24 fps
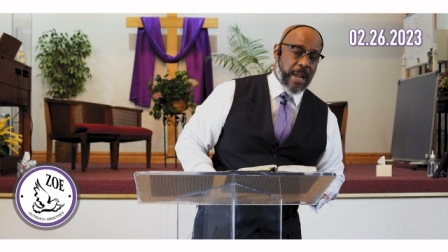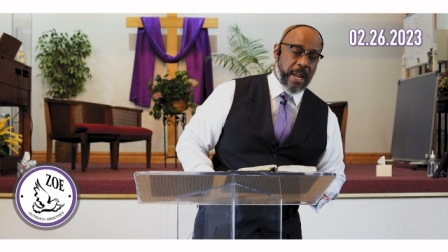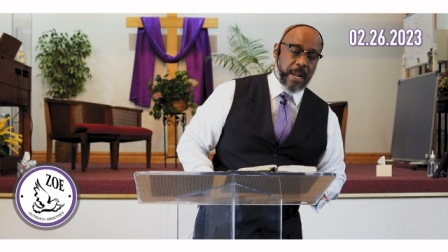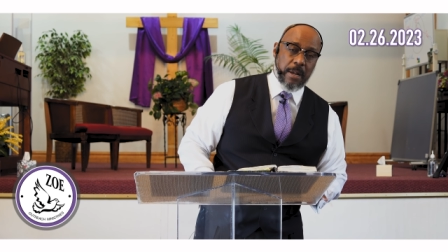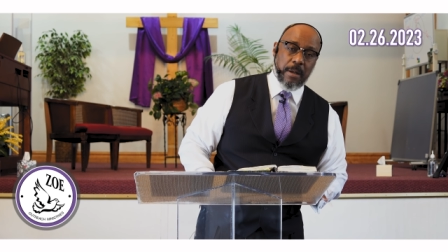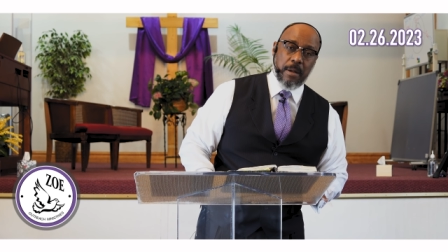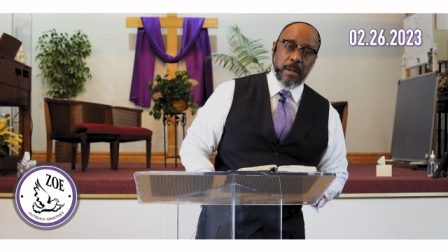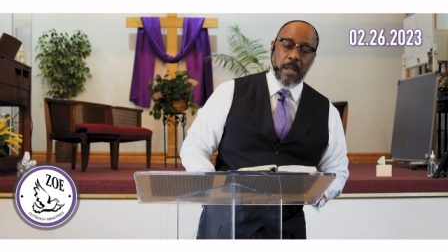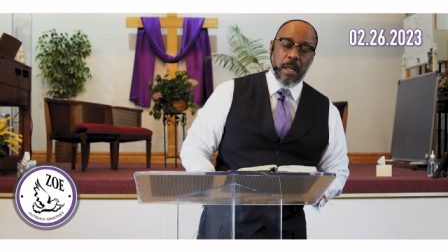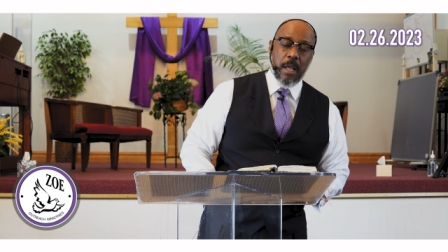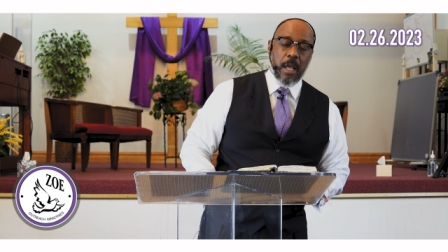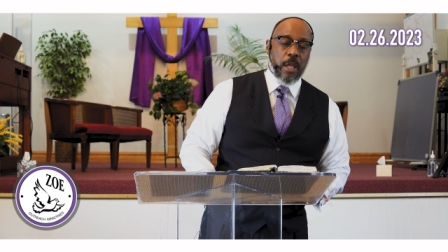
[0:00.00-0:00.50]

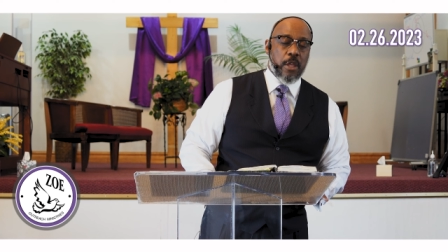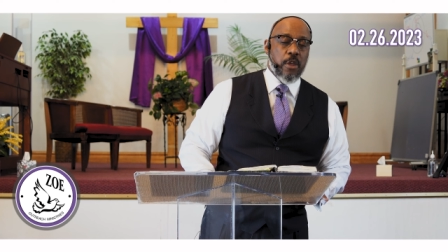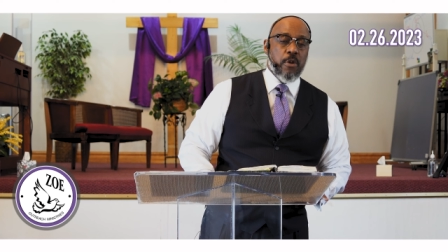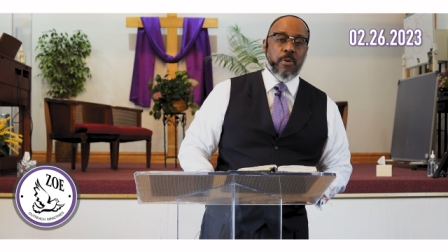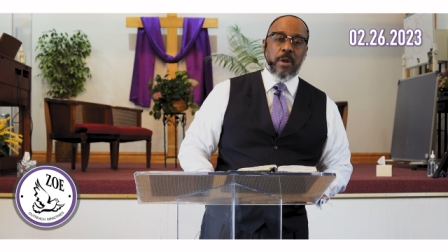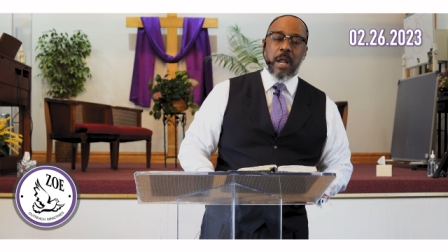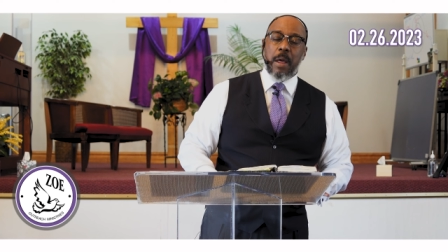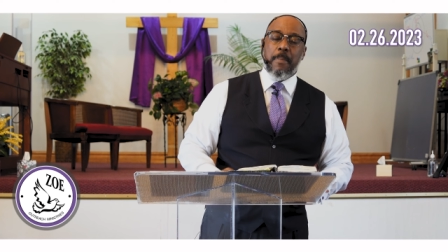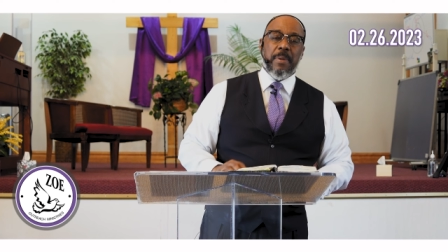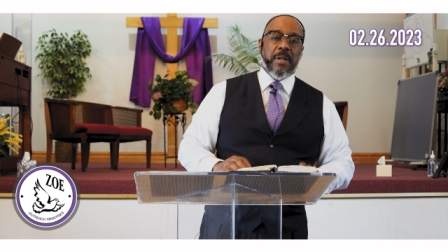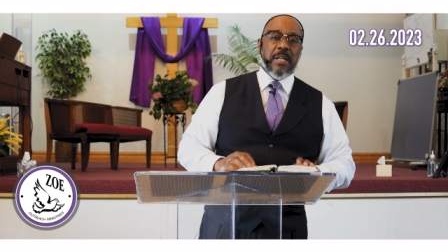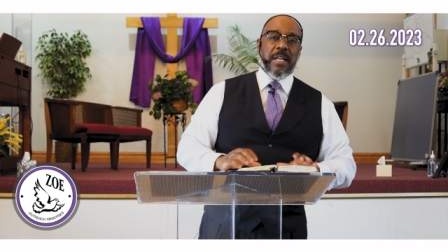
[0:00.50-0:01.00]
and you
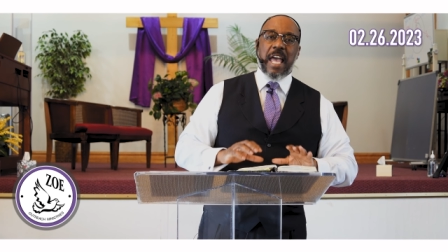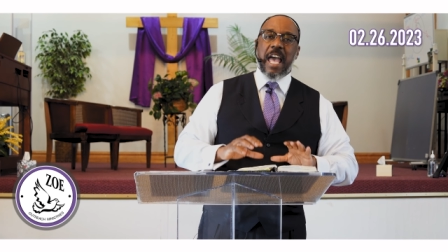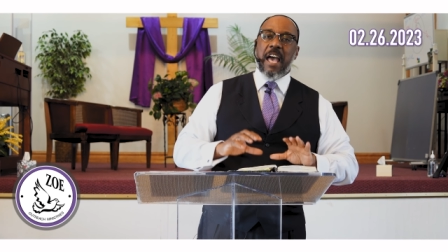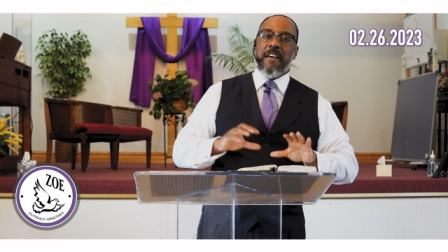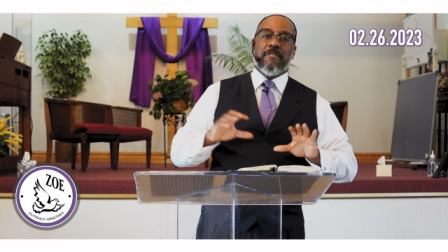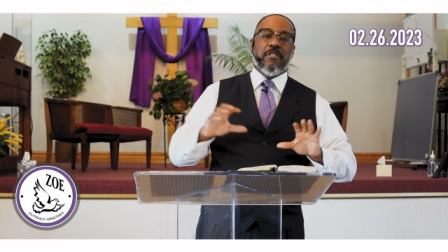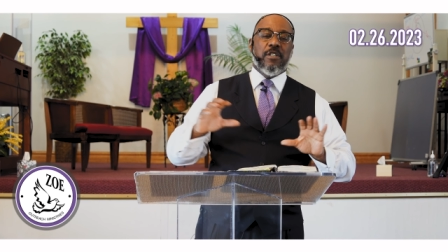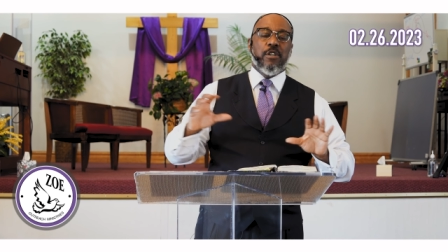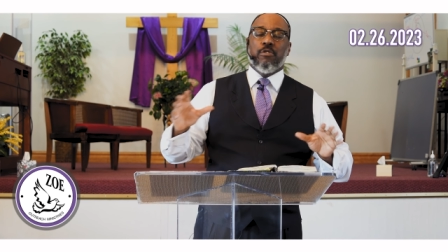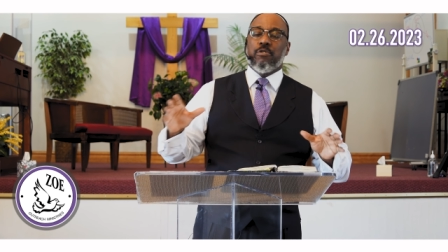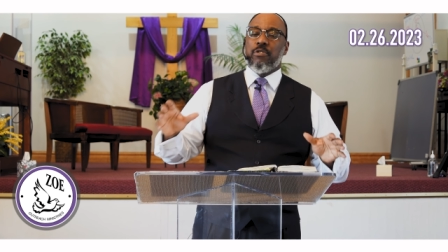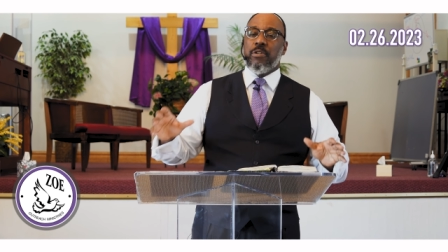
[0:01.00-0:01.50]
were not meant to
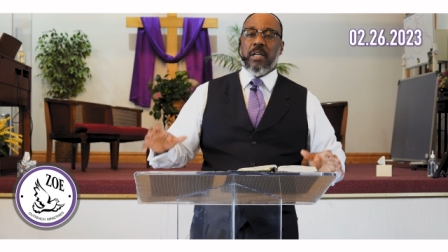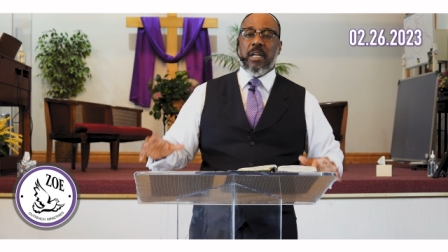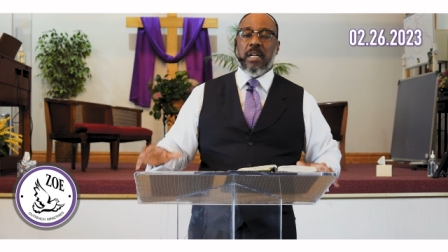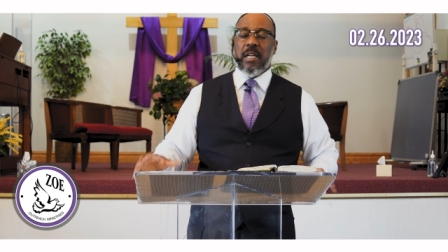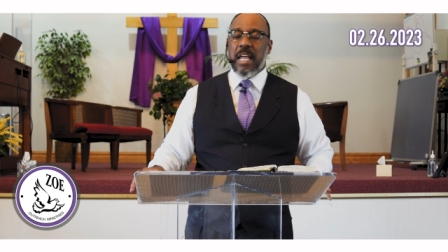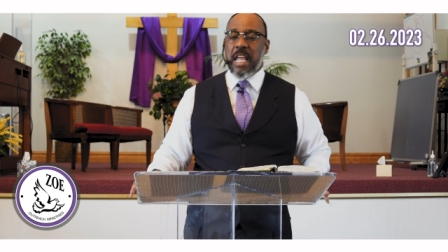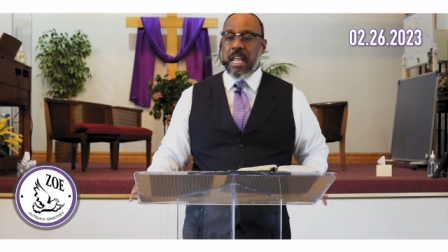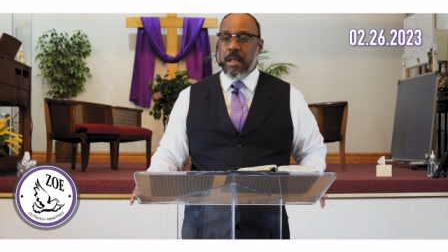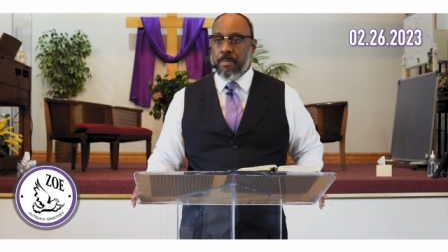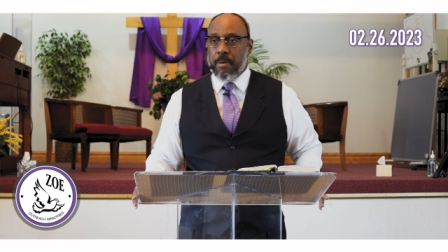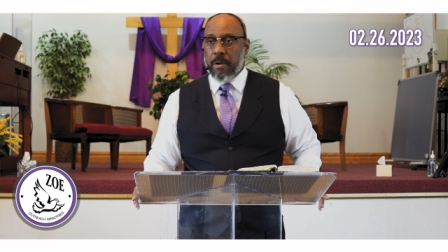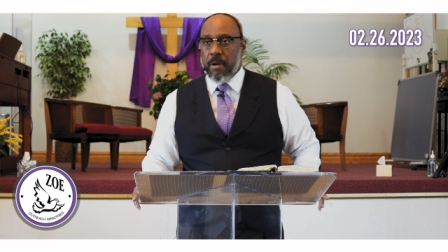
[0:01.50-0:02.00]
have children in
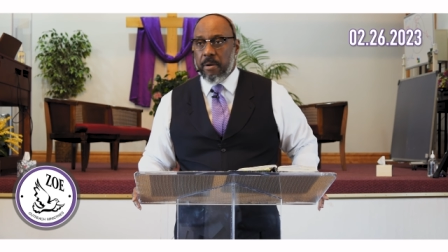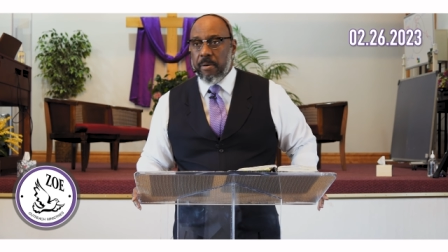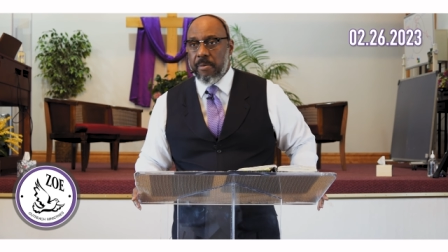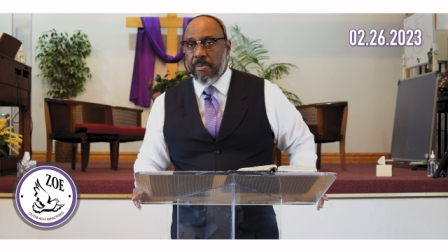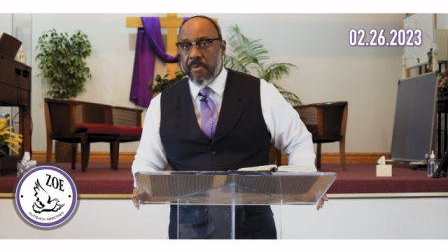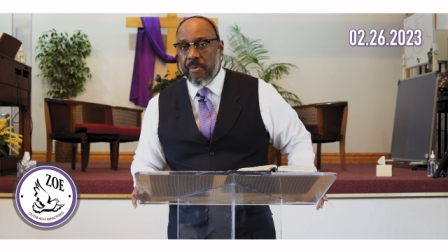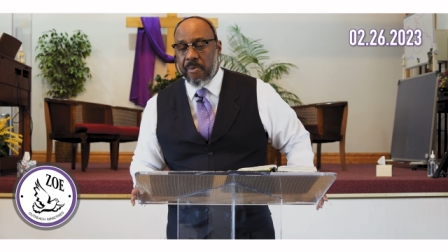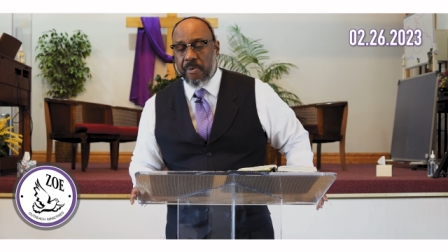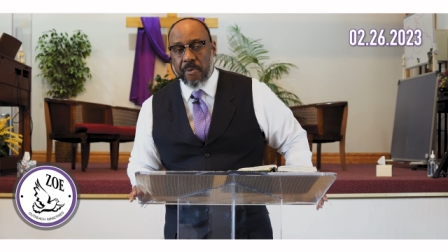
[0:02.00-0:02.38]
labor.